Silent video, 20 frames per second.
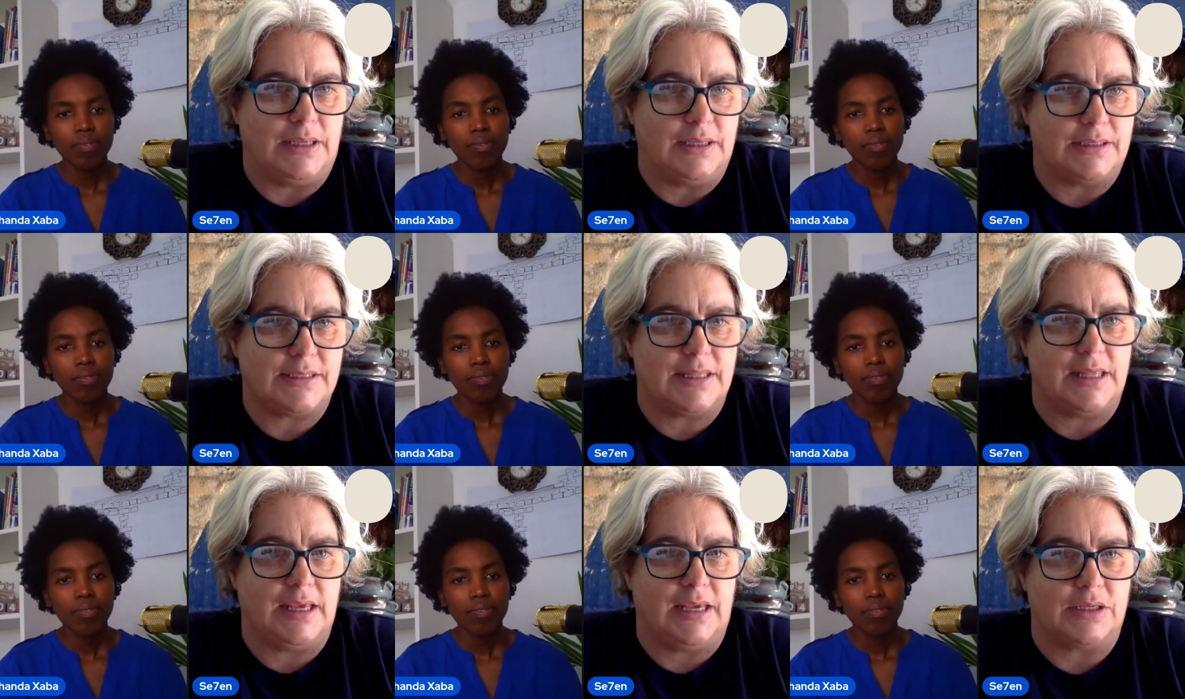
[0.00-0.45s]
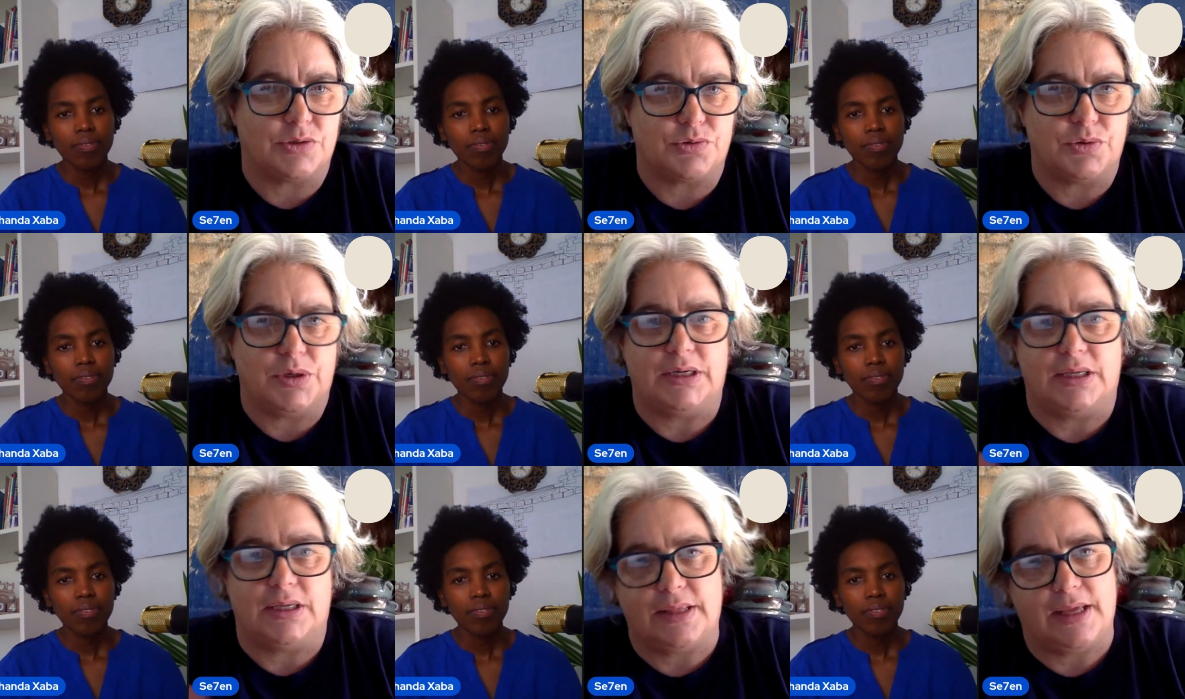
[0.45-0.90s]
Speaker 1: It's there, it's
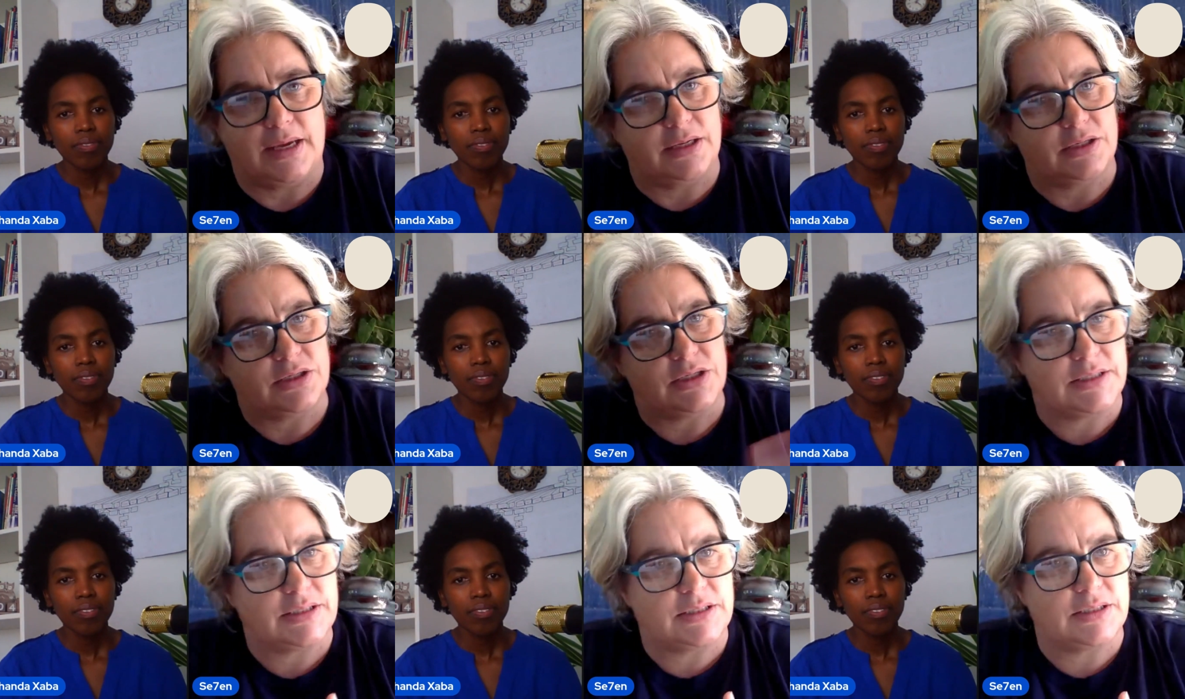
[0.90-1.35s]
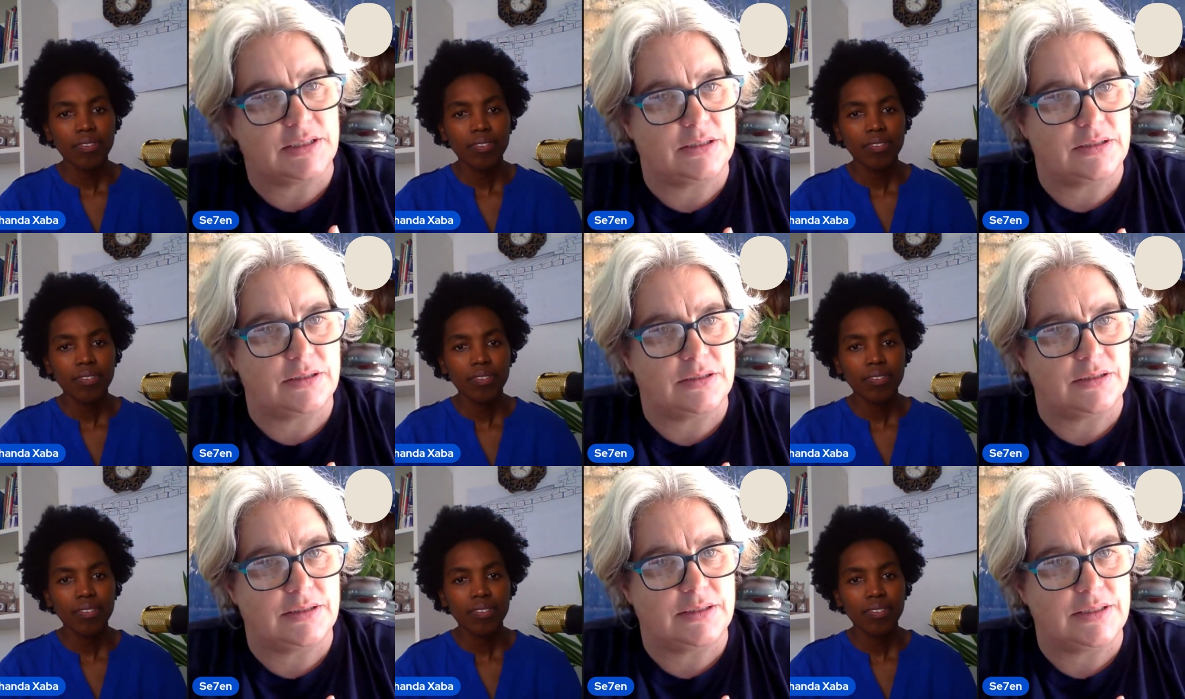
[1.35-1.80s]
ready. They can just
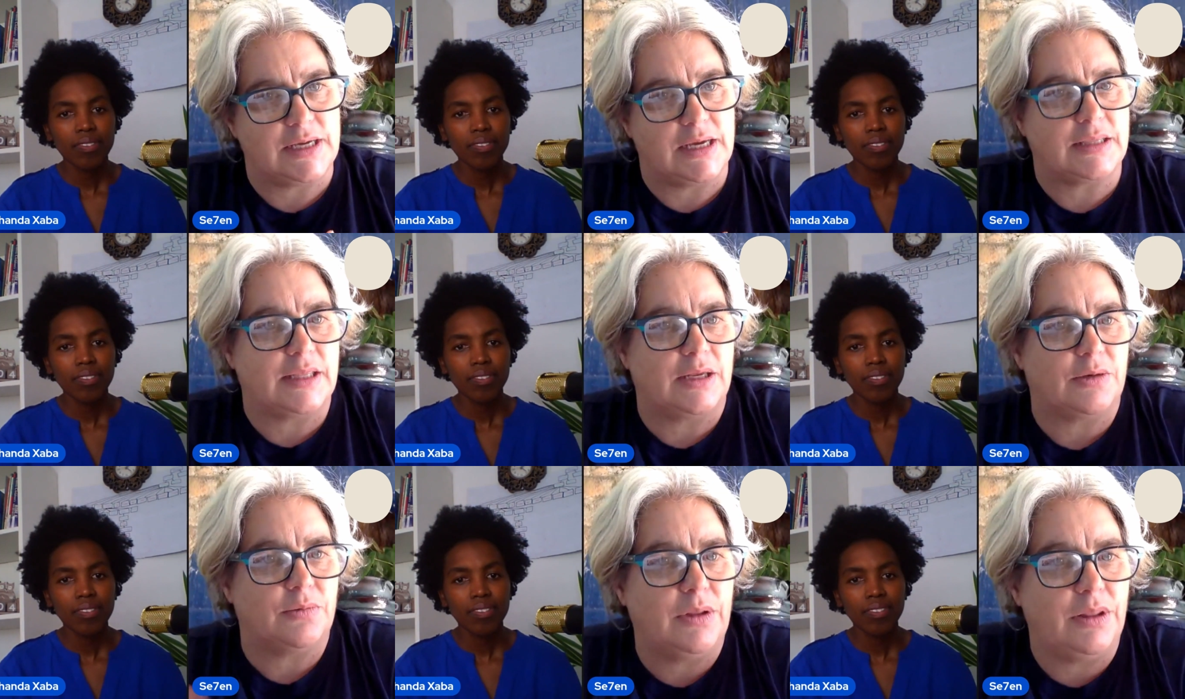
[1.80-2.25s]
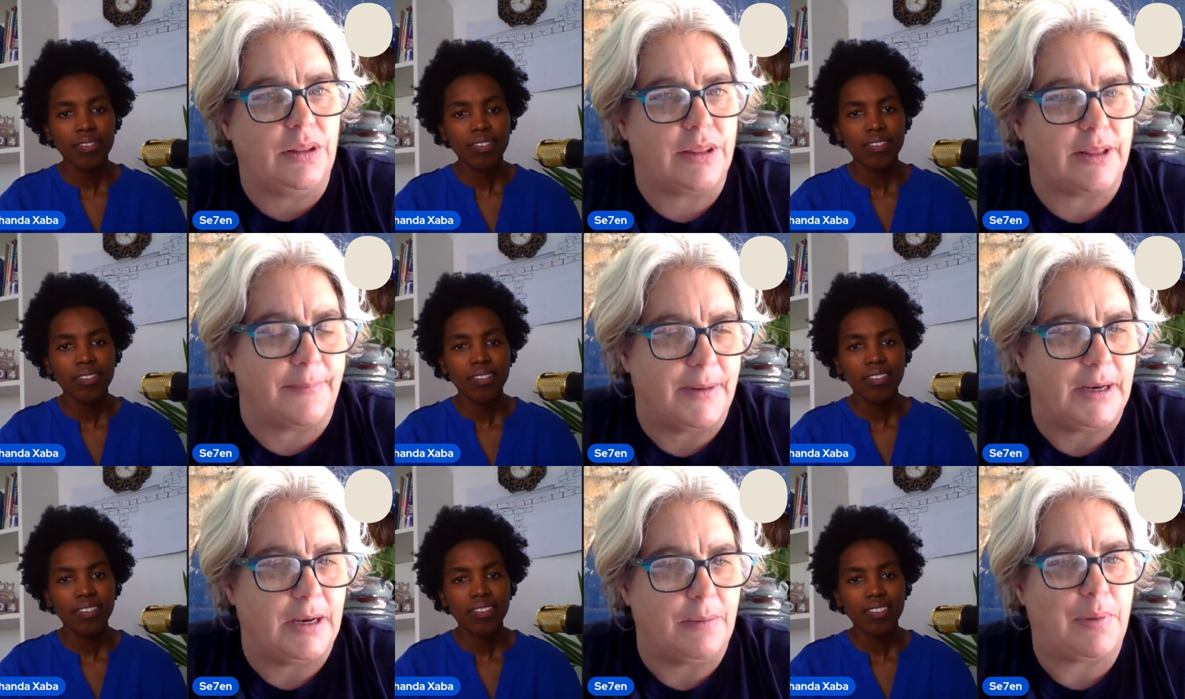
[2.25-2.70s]
take that with
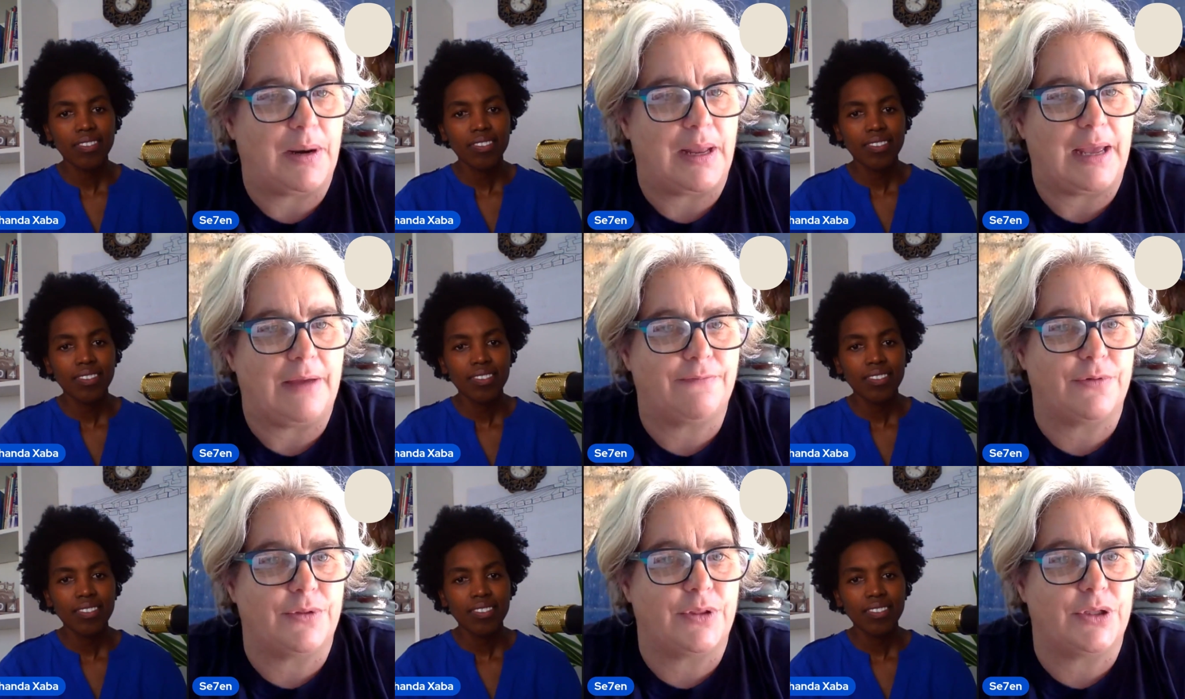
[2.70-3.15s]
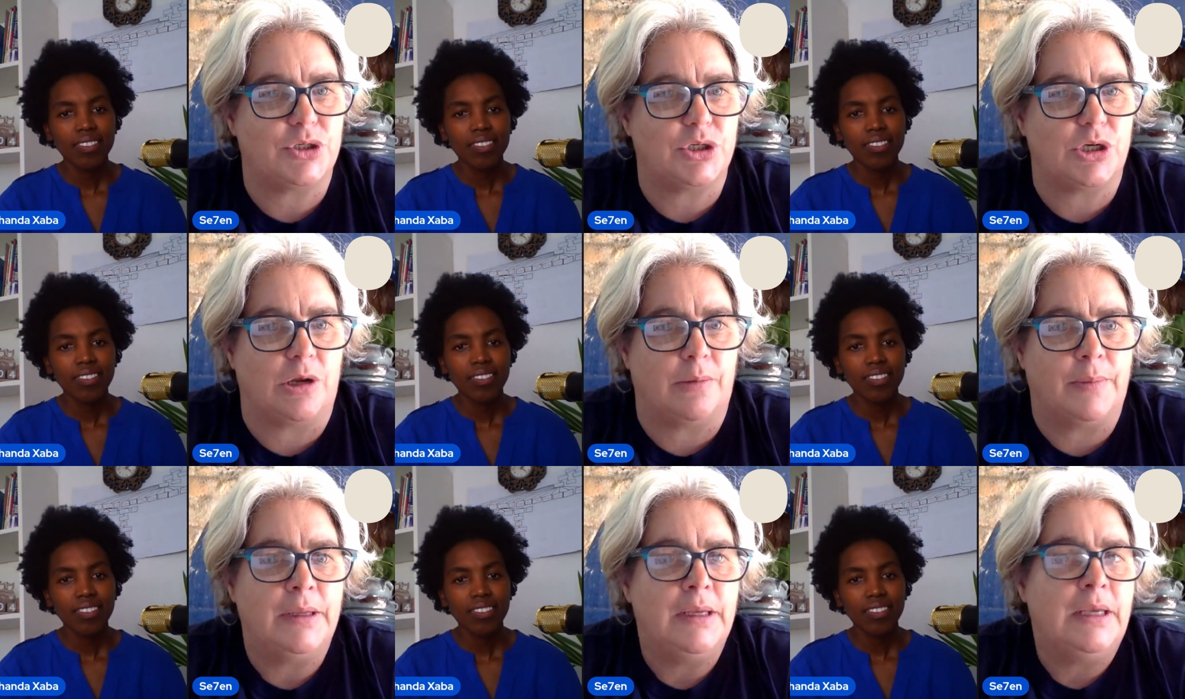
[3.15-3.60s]
them and apply for the
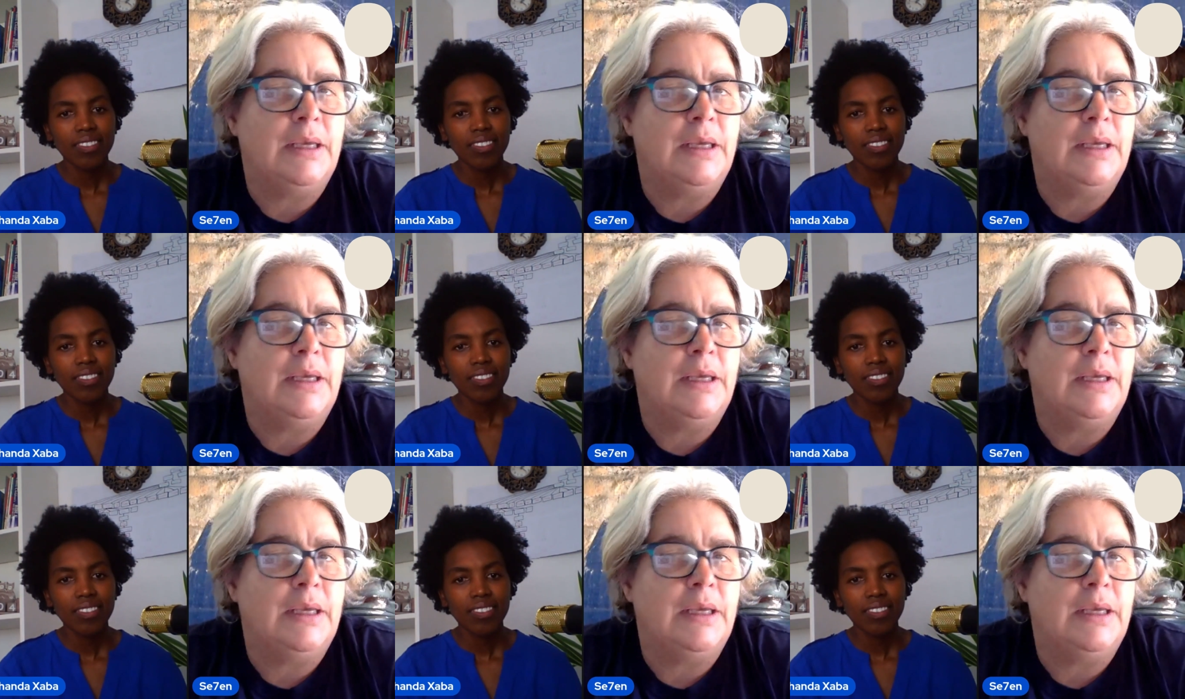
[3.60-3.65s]
job.